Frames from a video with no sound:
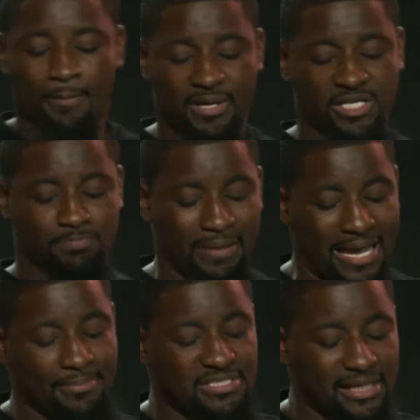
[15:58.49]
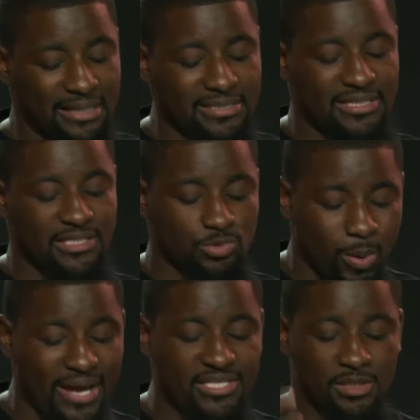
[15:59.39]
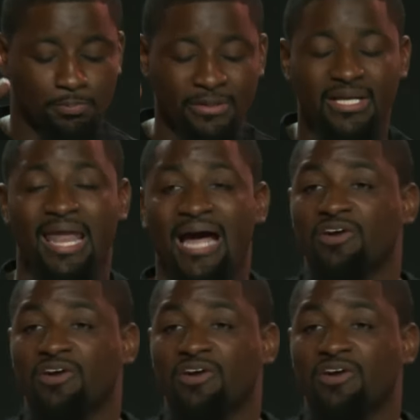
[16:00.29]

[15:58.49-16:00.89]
Because blame is the easiest way to breed a lack